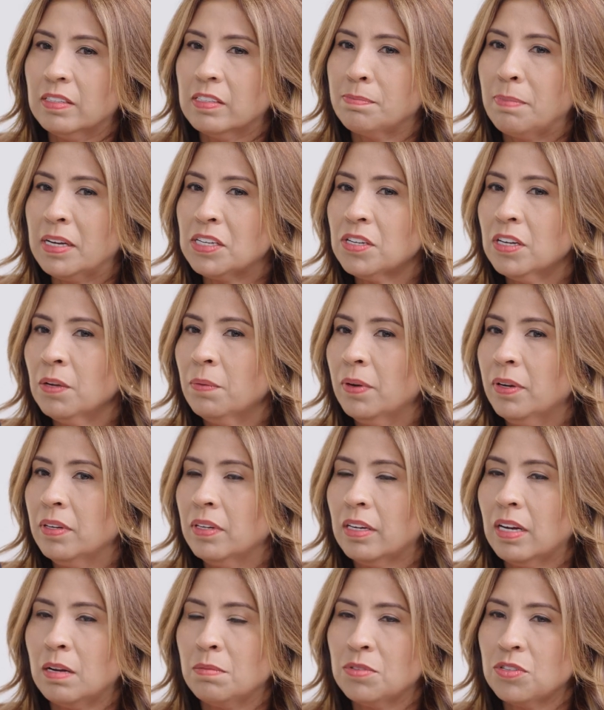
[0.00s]
Especially when
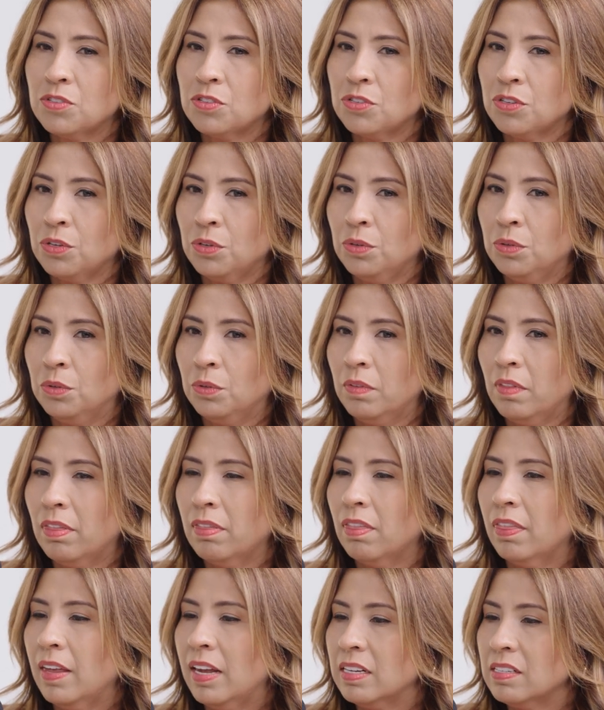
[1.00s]
it comes to
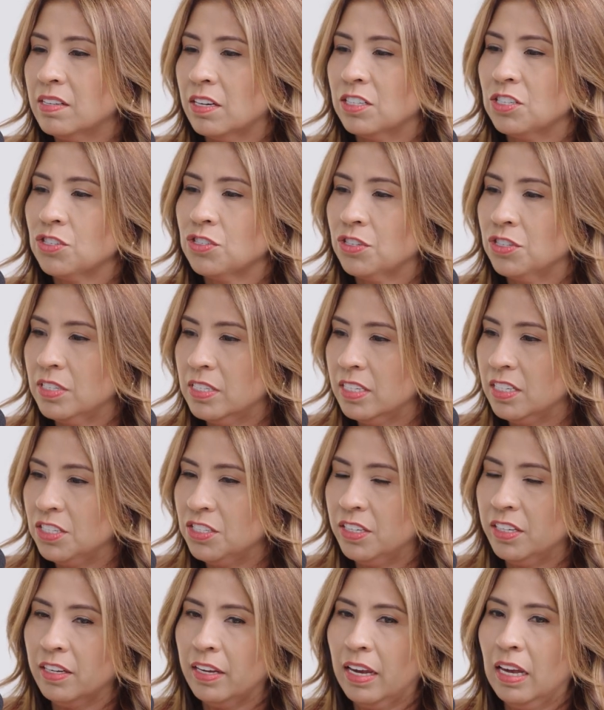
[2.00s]
things that are
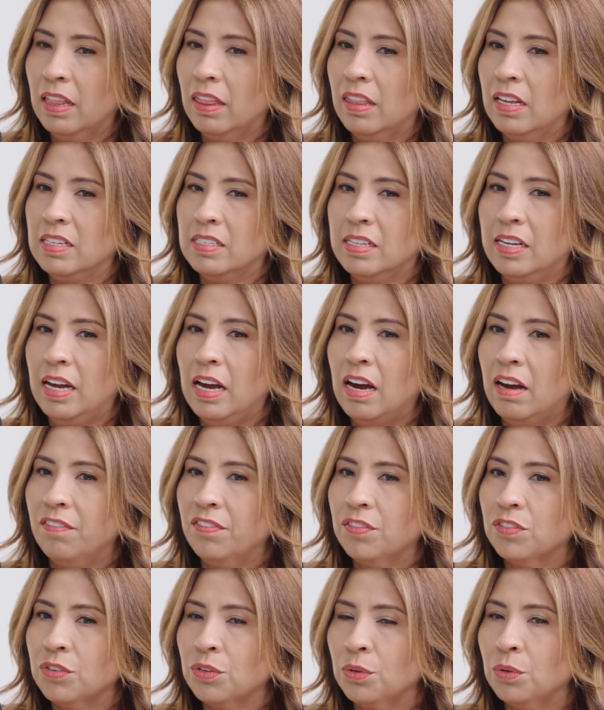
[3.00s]
strategic and things that
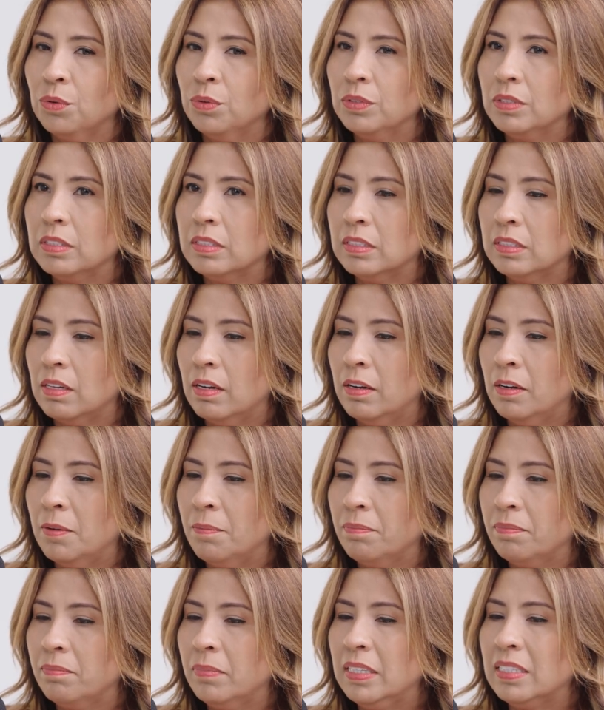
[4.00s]
have to
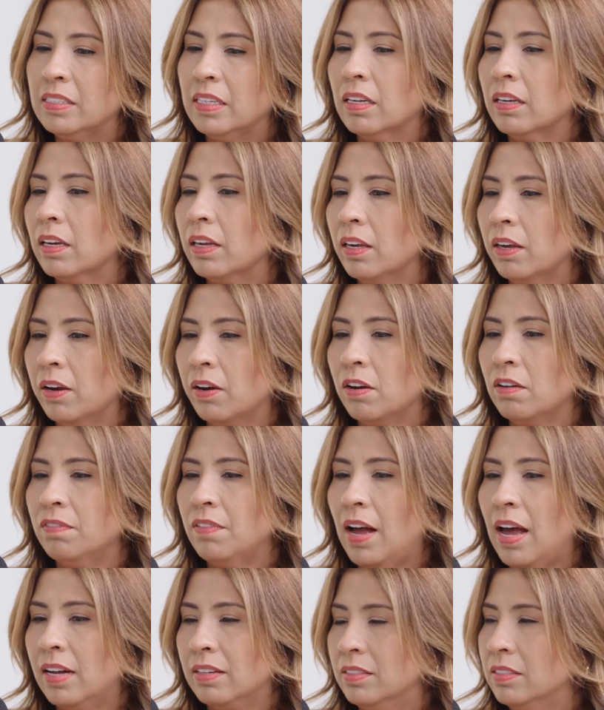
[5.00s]
be taken care of
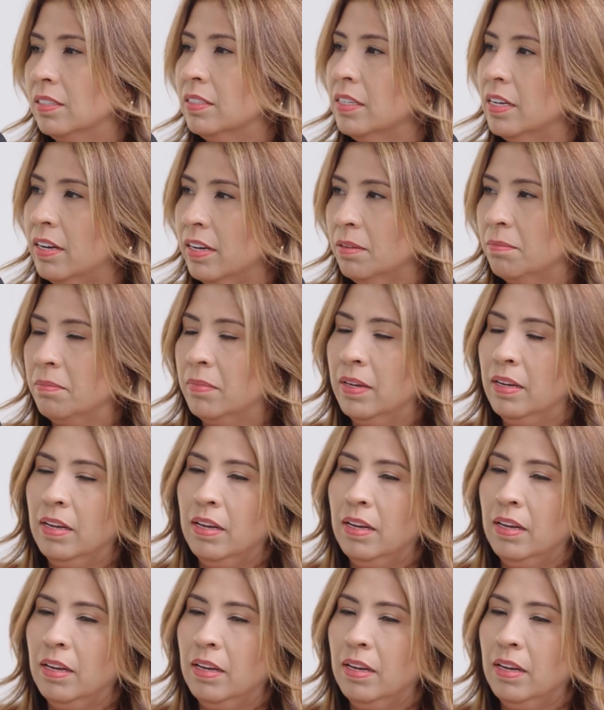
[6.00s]
at the time.